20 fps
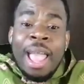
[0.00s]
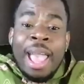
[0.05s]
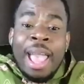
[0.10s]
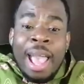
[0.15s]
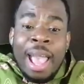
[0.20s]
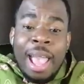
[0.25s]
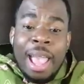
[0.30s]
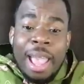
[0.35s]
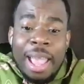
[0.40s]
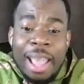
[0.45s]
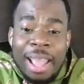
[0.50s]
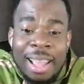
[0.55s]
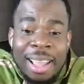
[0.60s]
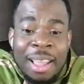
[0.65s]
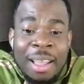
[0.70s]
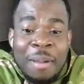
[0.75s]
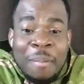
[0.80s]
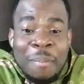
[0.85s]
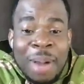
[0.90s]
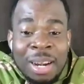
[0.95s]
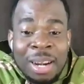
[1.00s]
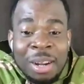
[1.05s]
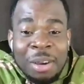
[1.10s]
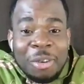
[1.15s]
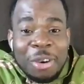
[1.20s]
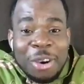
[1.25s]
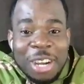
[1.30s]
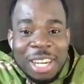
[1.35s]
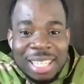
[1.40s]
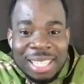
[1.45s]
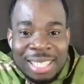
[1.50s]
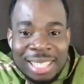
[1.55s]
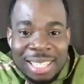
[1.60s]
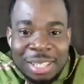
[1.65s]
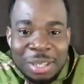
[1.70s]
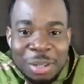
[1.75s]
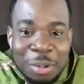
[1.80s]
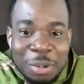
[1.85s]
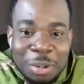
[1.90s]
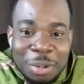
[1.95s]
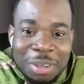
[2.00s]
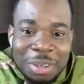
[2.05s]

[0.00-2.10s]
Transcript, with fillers: she say, hey, man of I God, beg.